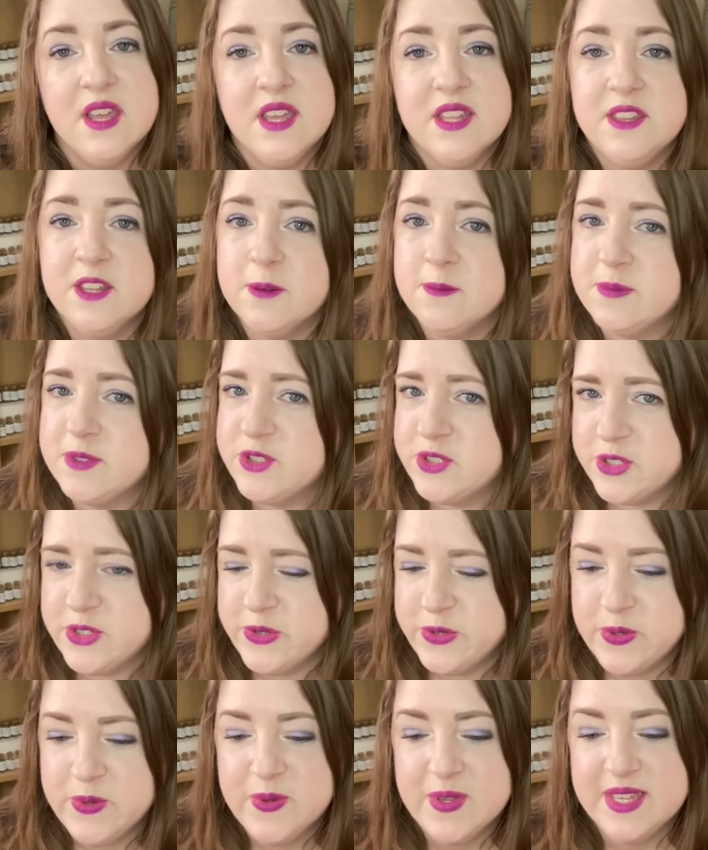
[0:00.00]
Number
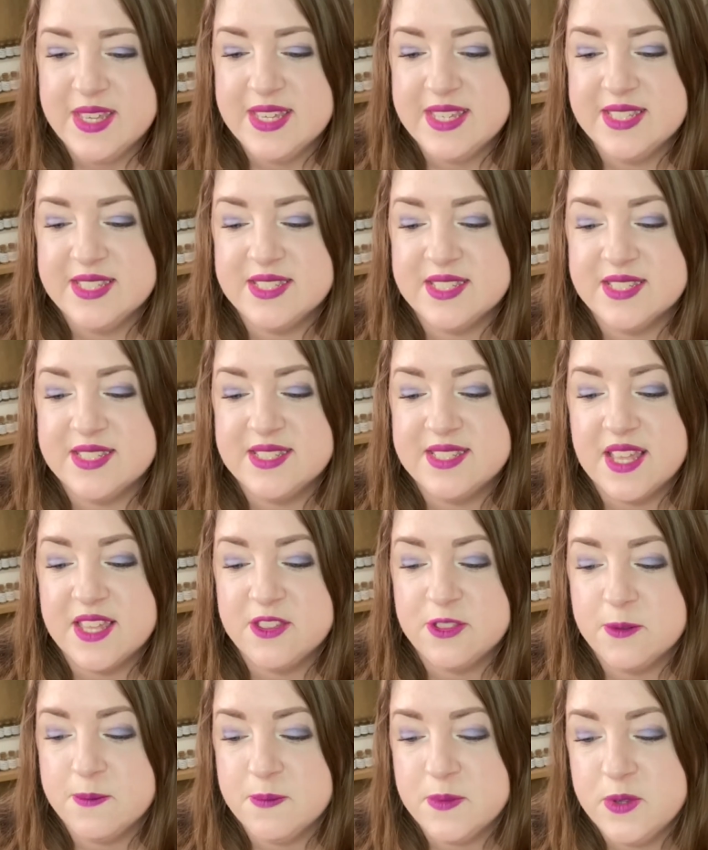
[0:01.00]
two is
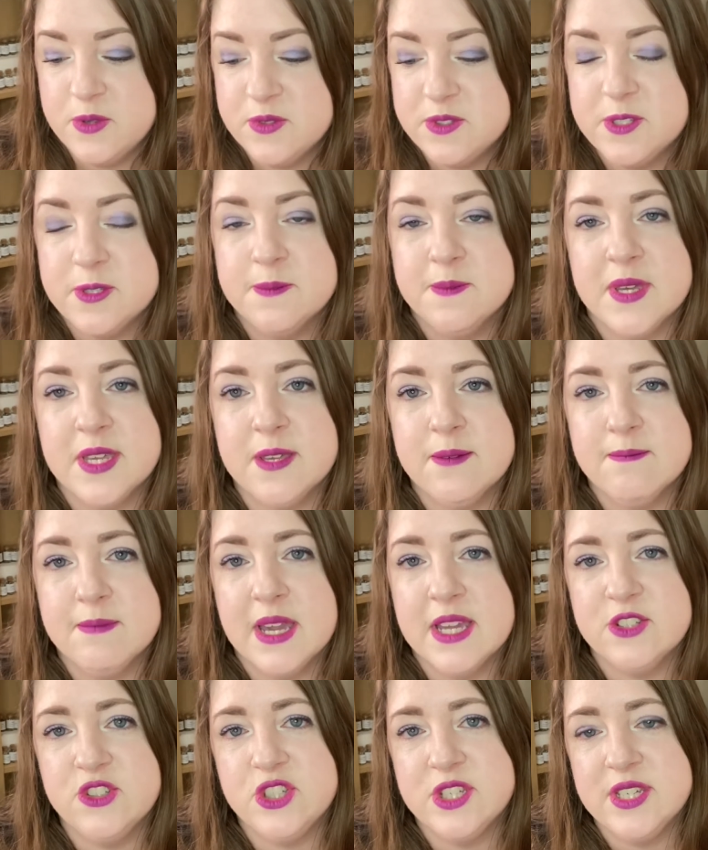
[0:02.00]
set the mood to make
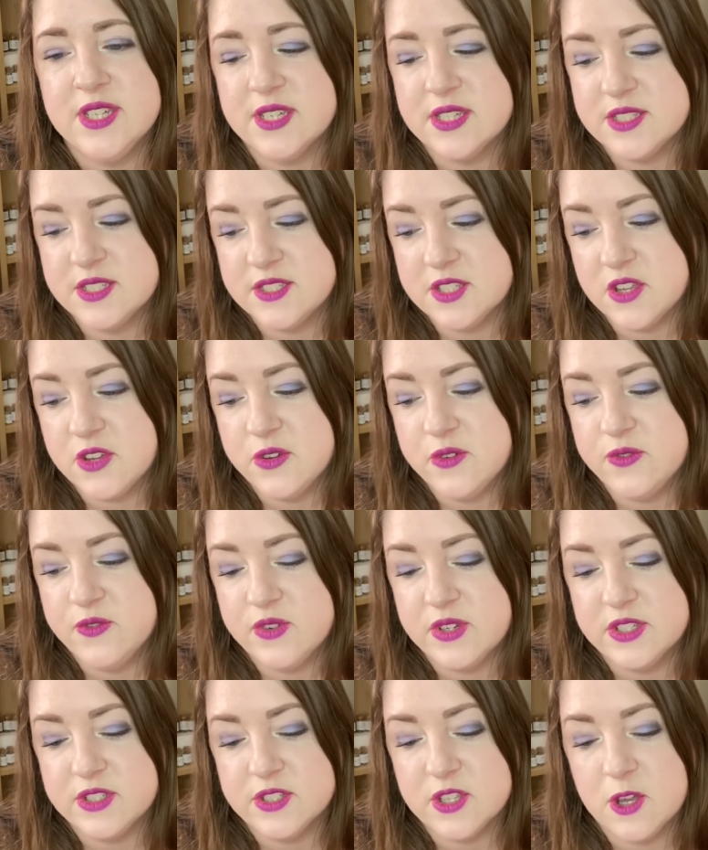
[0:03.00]
magic. So
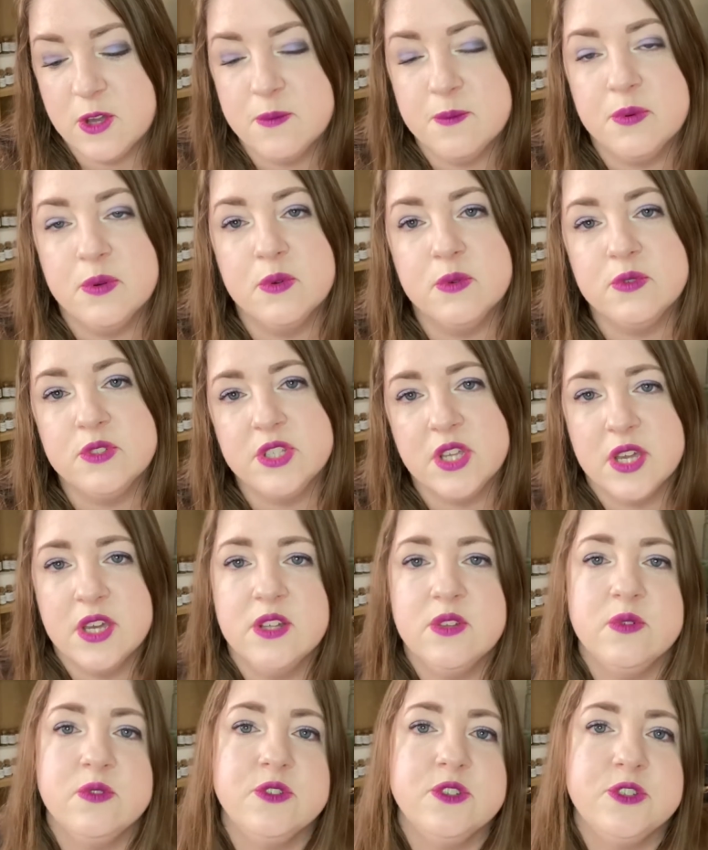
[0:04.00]
for example,
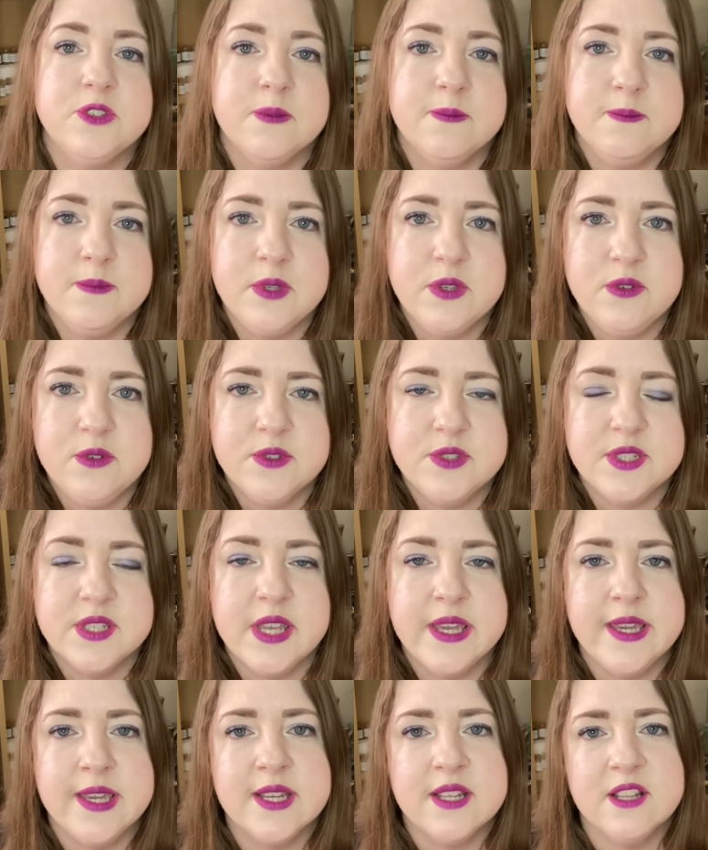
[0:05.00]
turn on some
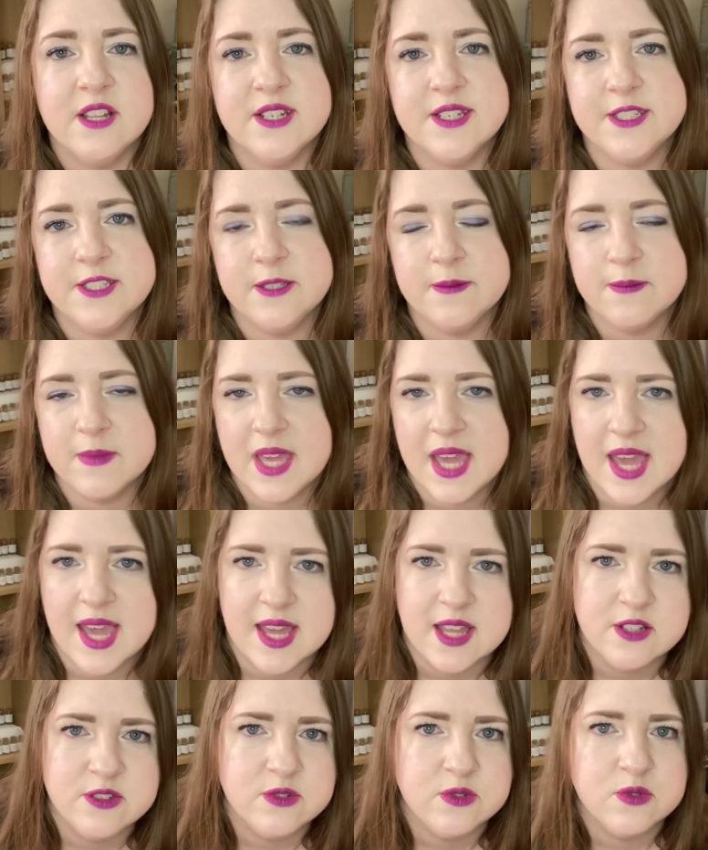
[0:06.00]
music, light some
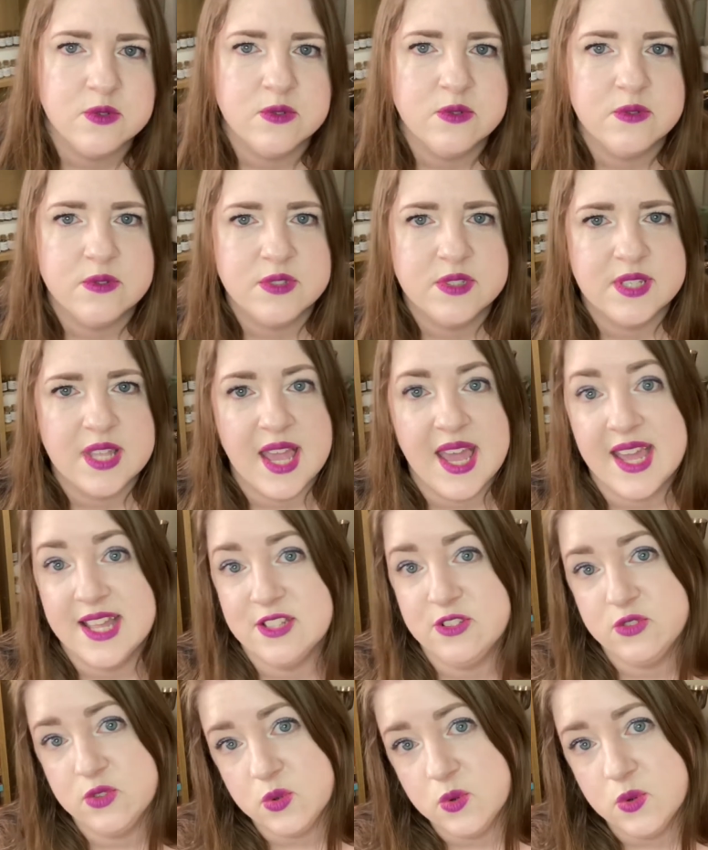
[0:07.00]
candles
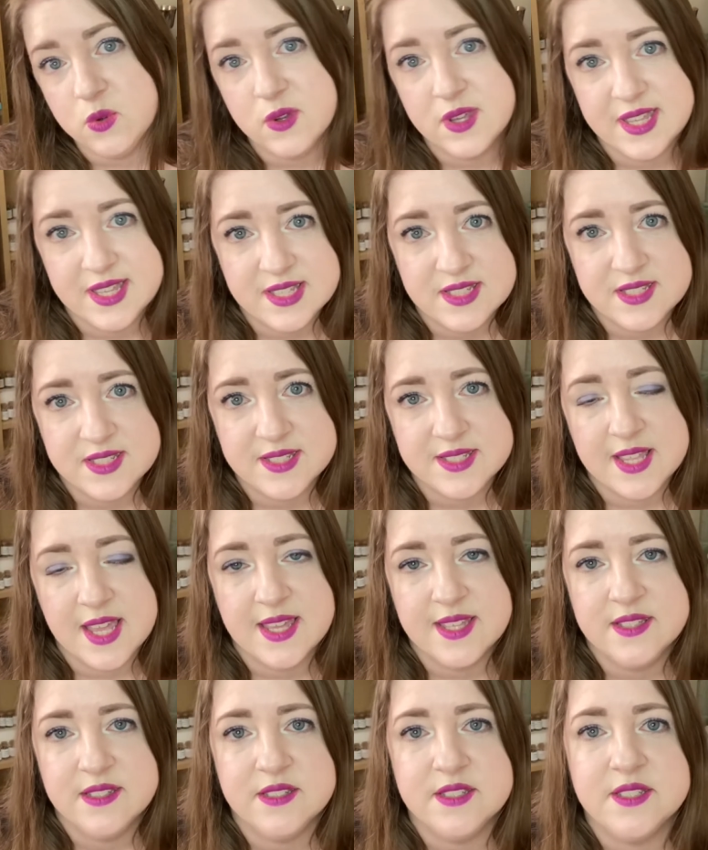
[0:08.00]
and or
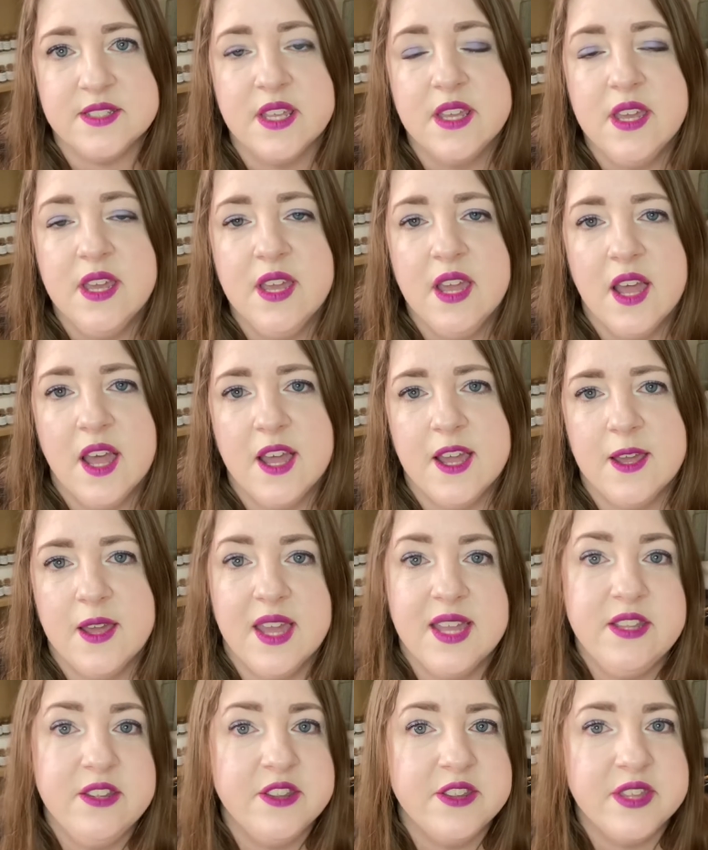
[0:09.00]
incense,
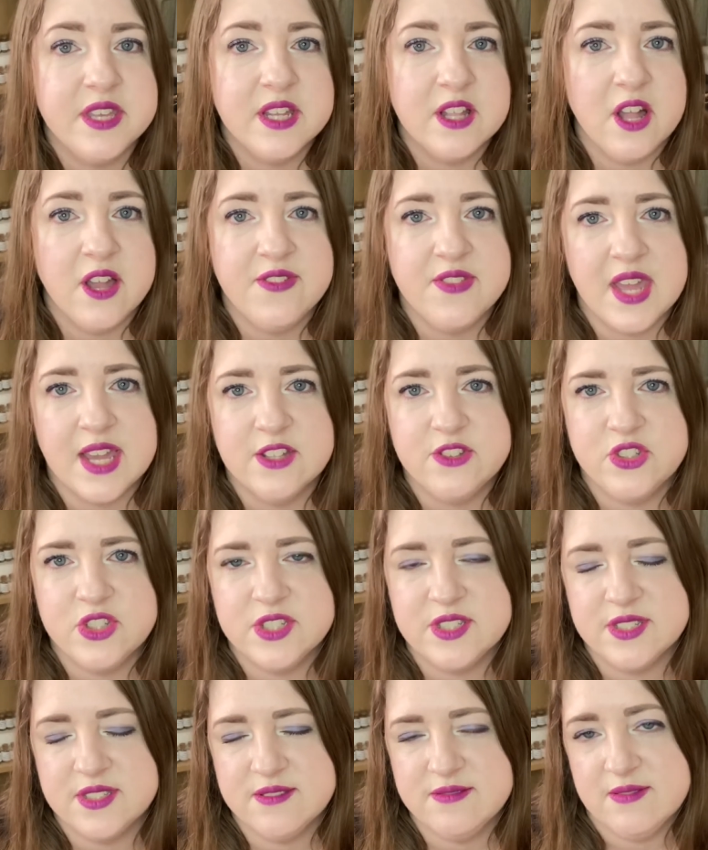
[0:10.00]
anything like that,
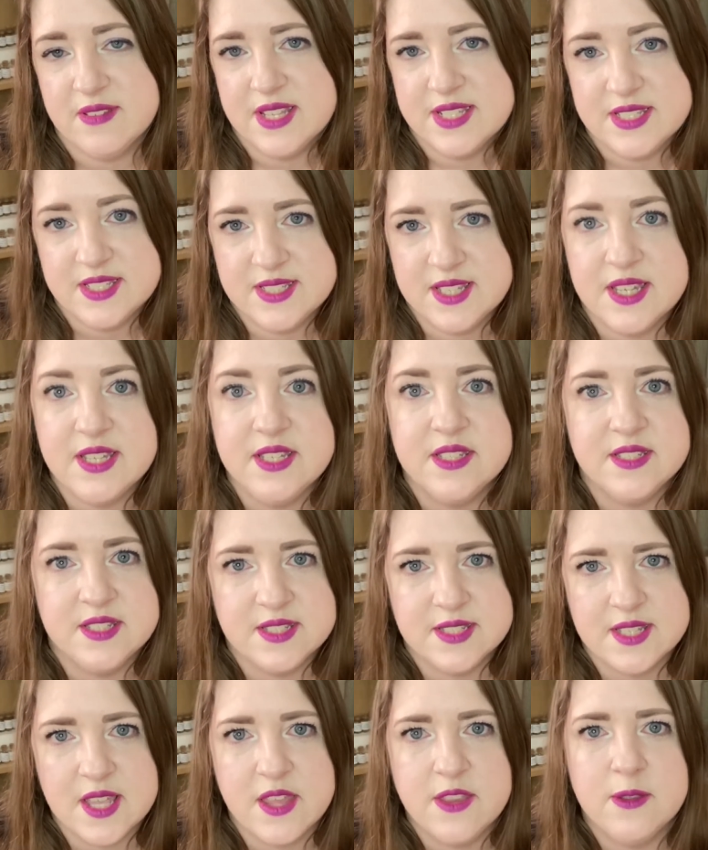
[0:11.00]
just as I say, to
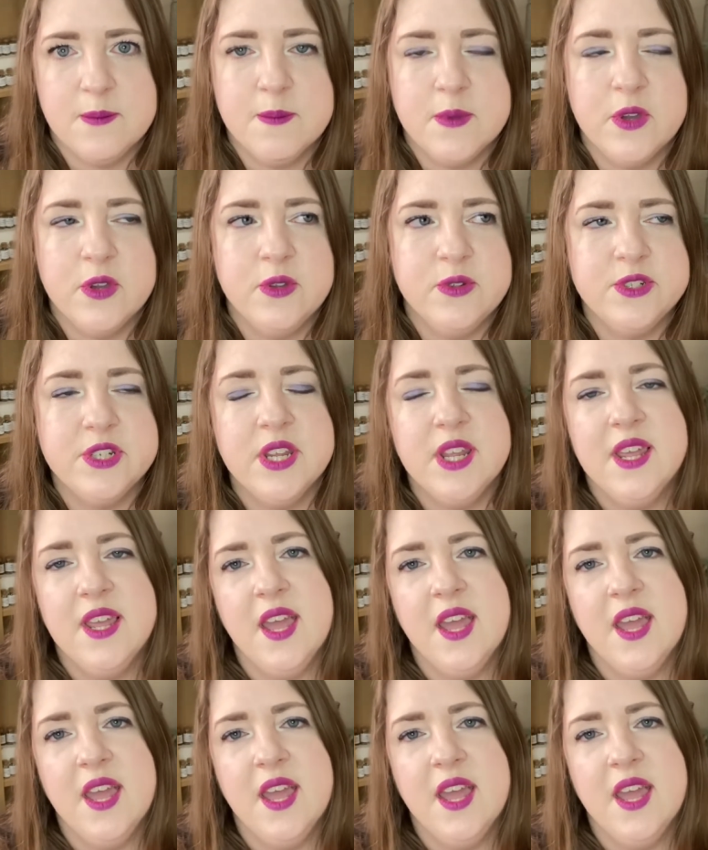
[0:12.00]
set the mood.